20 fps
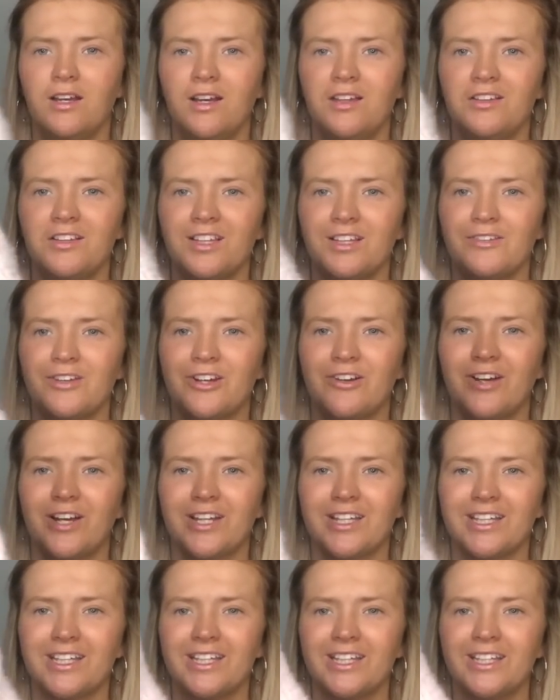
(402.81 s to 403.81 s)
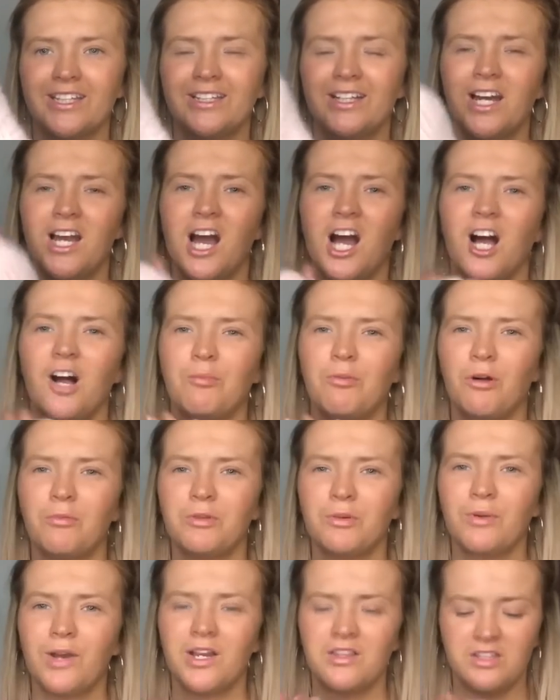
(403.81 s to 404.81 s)
I thought they were quite cute. I'll
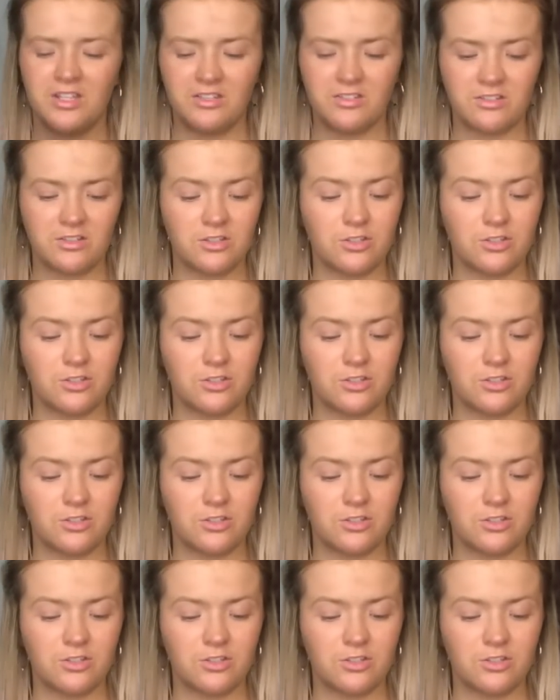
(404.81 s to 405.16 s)
probably wear these